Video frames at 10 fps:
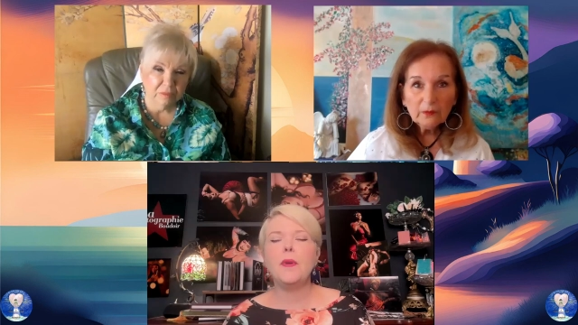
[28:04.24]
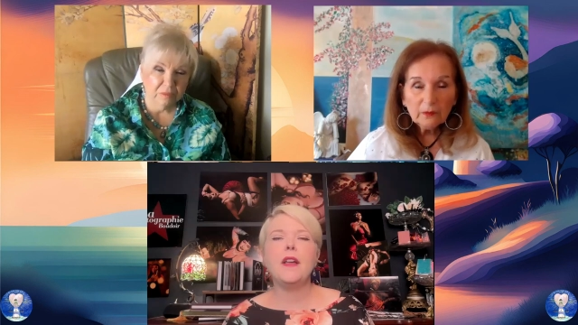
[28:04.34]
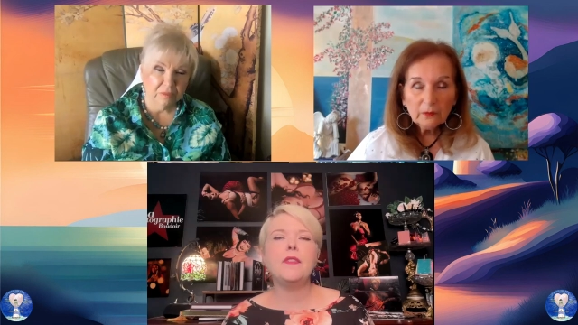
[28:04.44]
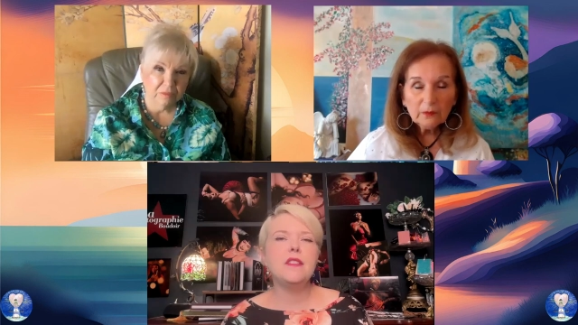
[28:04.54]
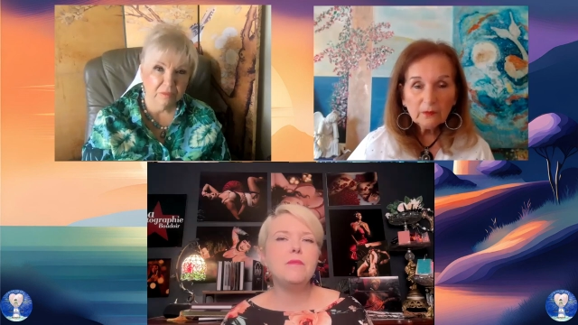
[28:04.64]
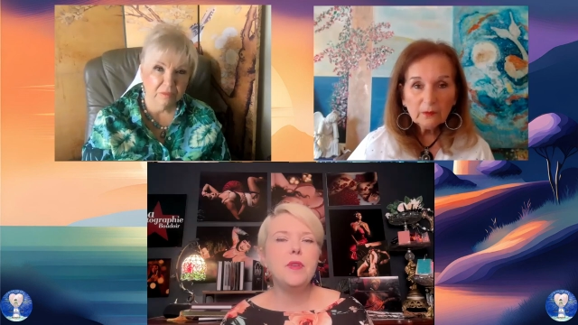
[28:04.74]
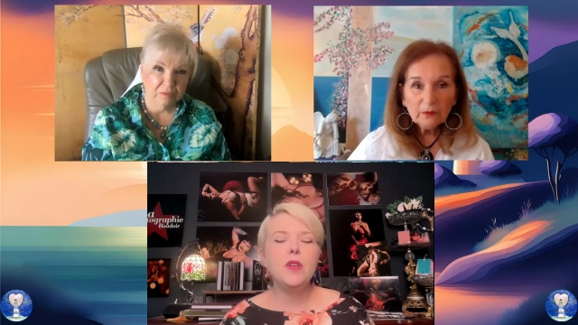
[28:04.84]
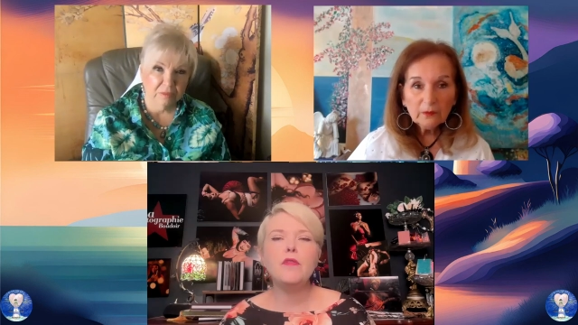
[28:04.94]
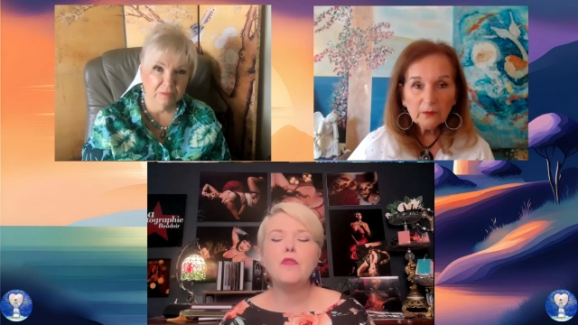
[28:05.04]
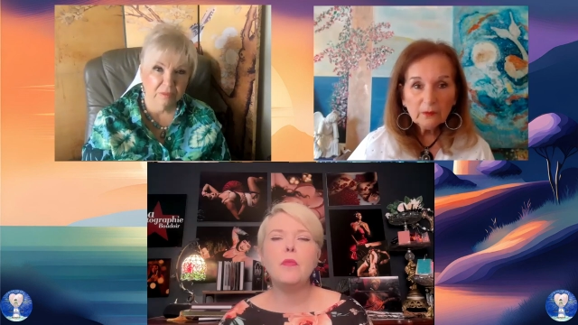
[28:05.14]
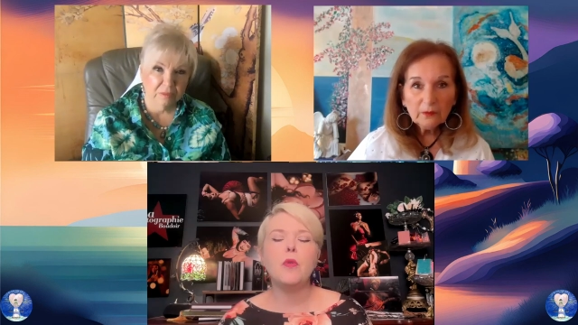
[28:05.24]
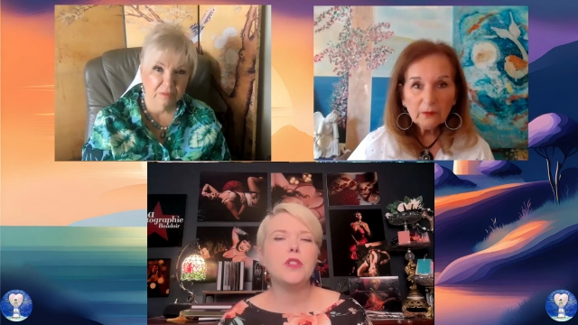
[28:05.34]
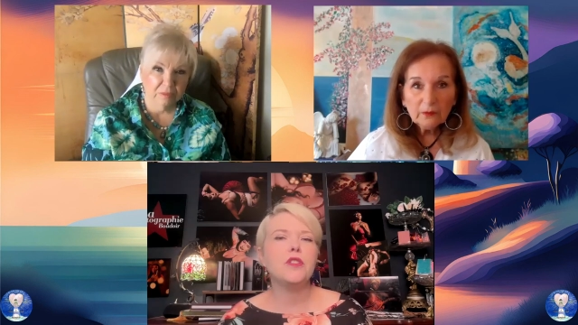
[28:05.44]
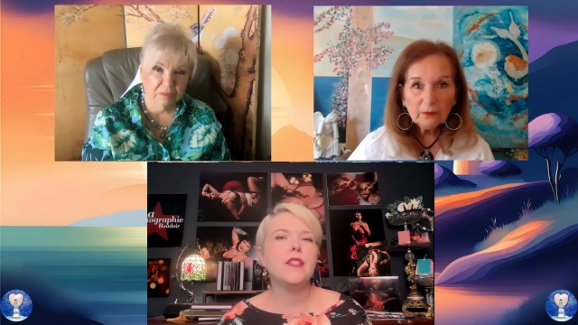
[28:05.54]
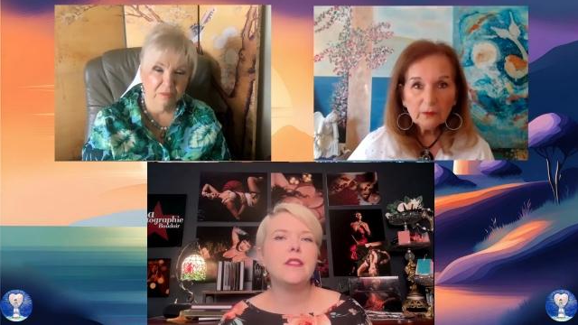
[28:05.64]
Speaker 1: We got these beautiful
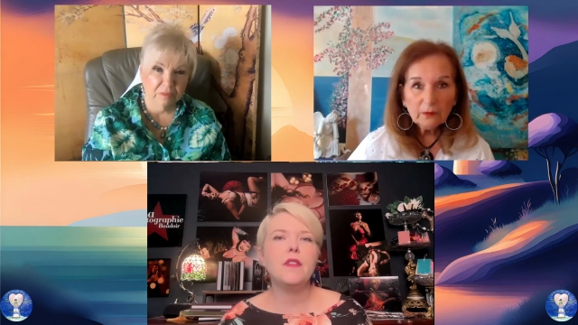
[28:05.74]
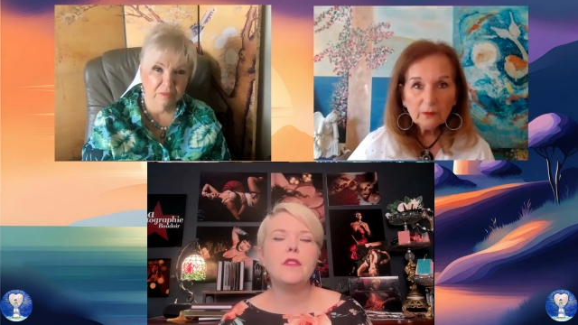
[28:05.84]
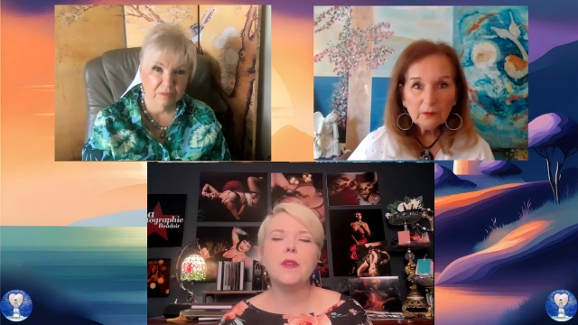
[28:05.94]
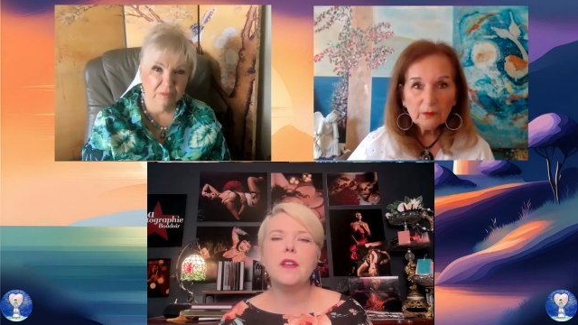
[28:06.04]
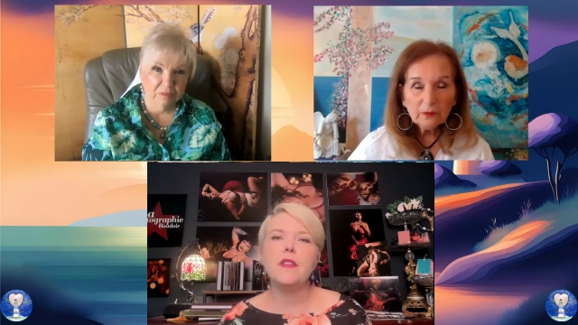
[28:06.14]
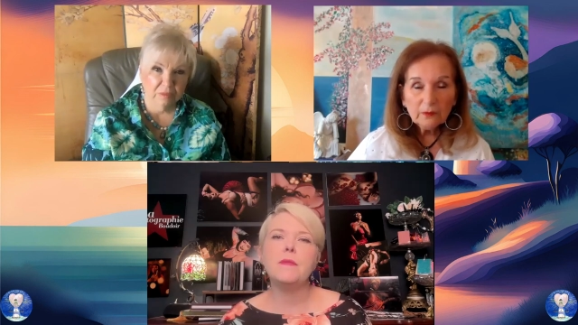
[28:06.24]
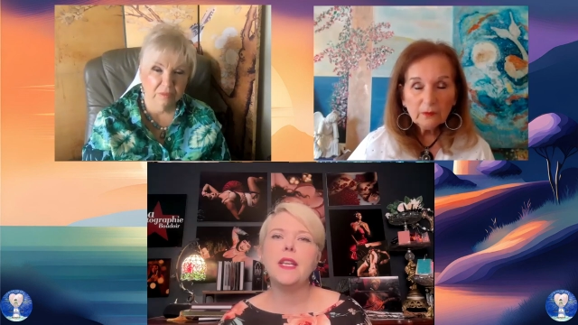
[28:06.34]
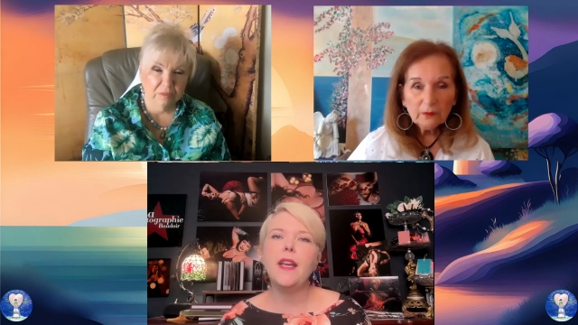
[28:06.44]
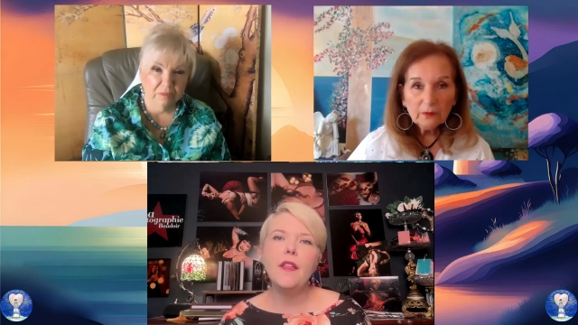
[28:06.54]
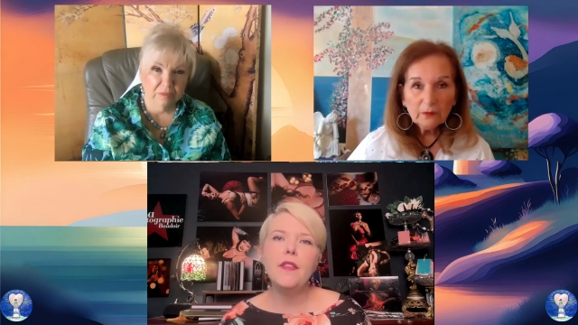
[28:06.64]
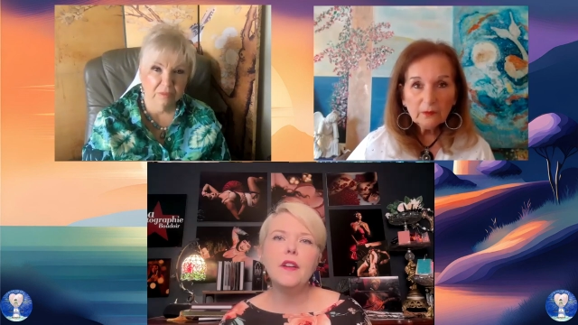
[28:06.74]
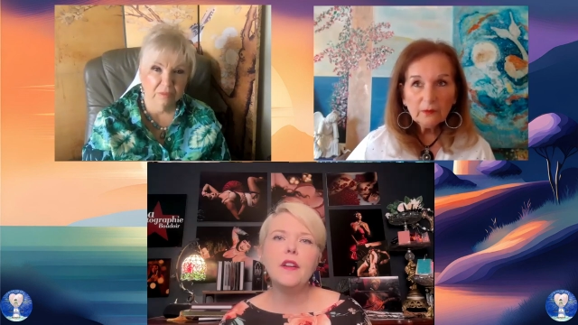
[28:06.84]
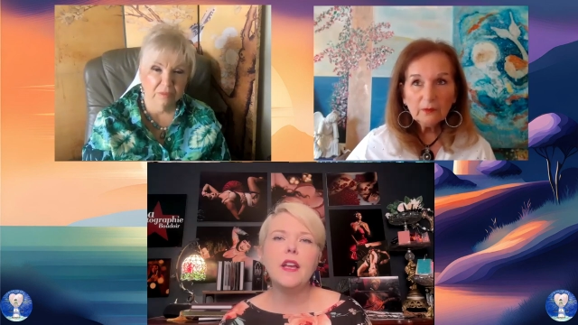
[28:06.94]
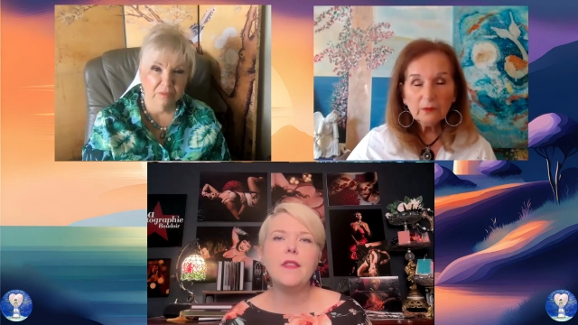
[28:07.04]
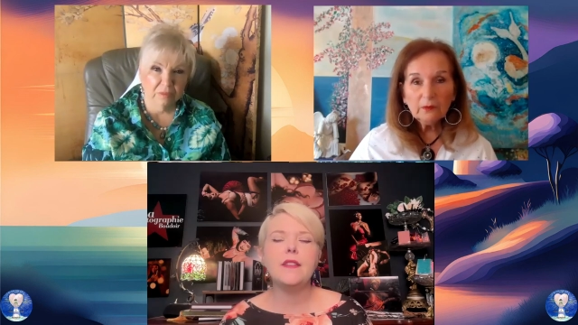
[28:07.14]
portraits of the three of them
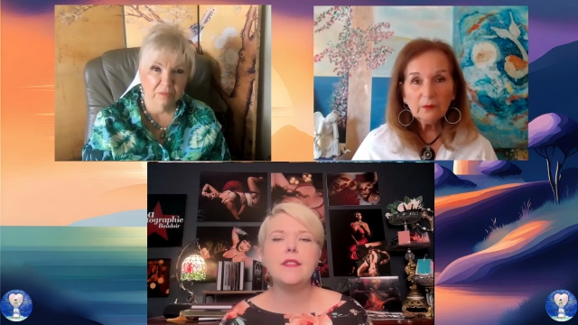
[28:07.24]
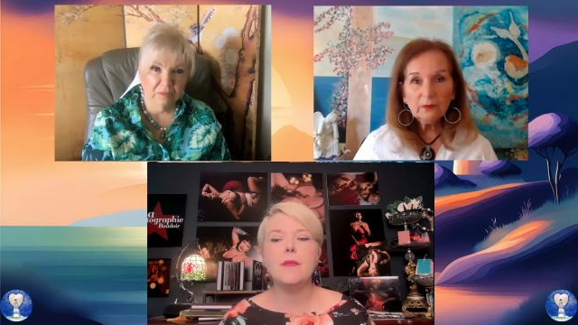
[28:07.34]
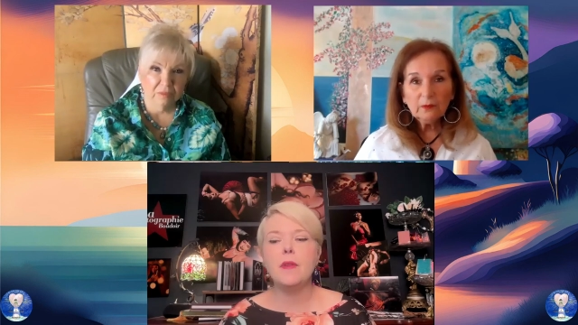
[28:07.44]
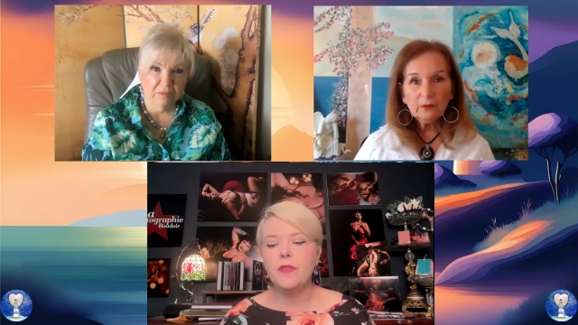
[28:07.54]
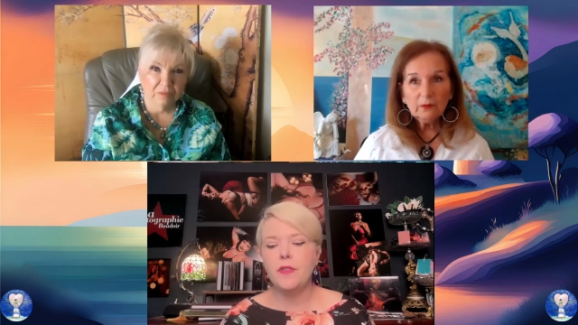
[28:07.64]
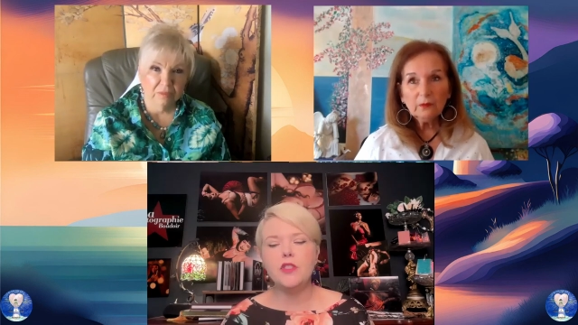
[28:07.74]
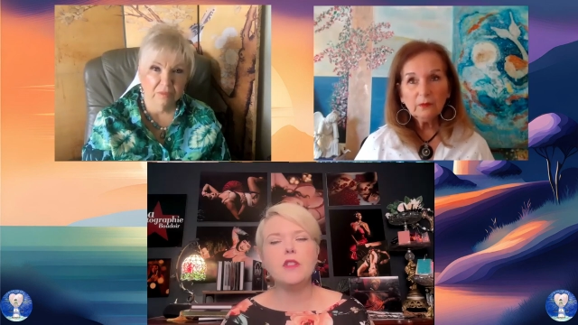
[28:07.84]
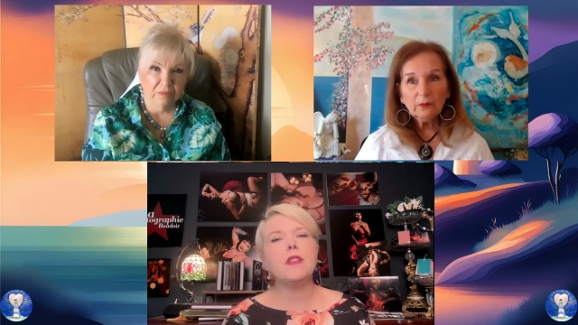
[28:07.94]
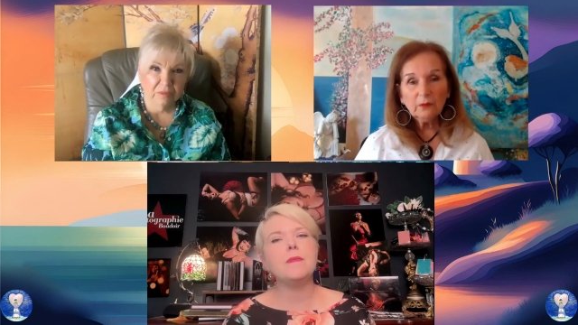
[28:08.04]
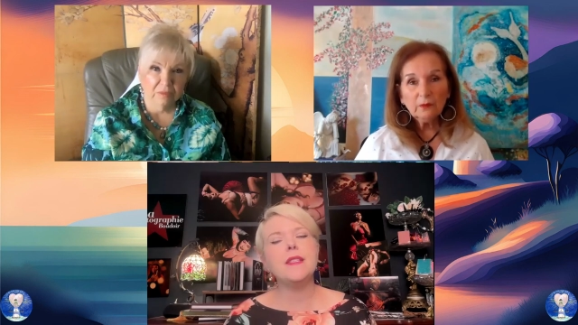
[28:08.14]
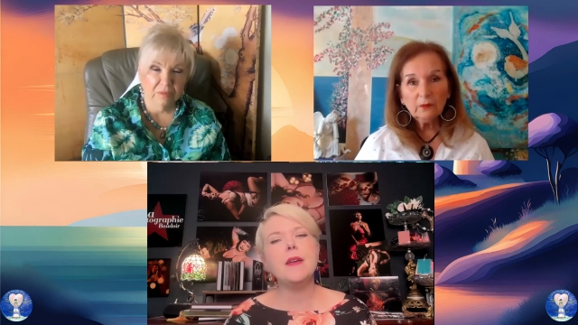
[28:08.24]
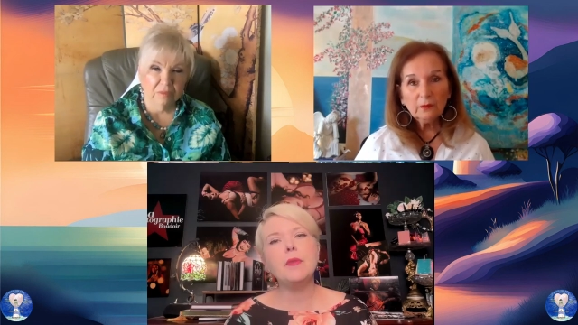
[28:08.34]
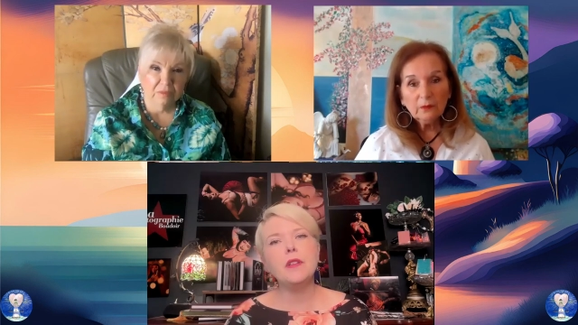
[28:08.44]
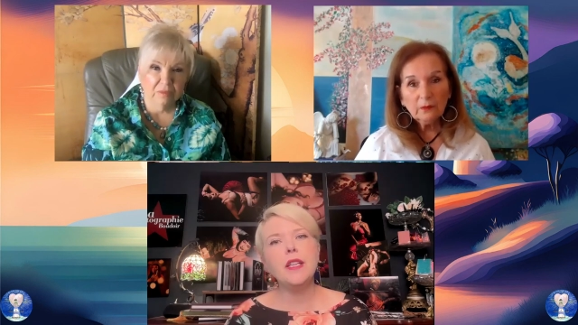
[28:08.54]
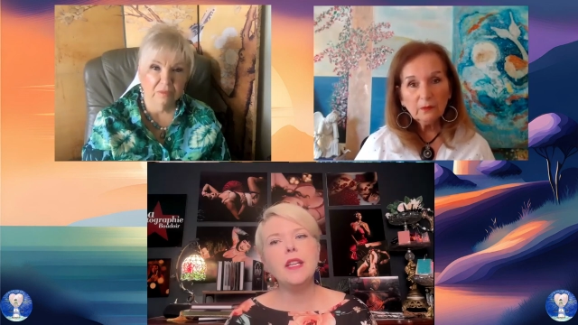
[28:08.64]
together and then some of each of them
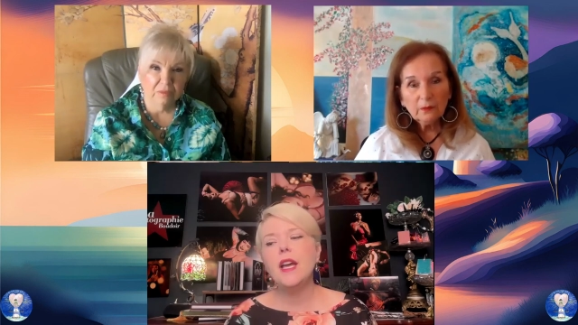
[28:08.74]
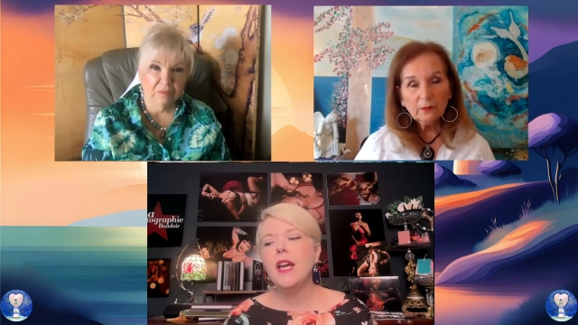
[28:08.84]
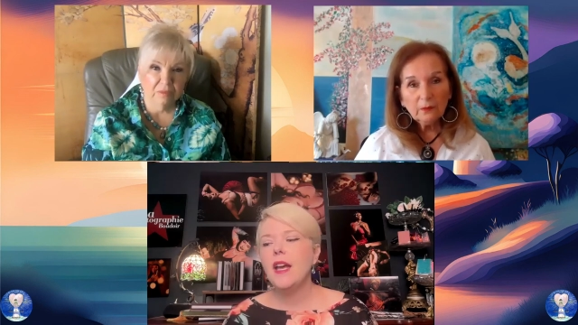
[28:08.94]
separately.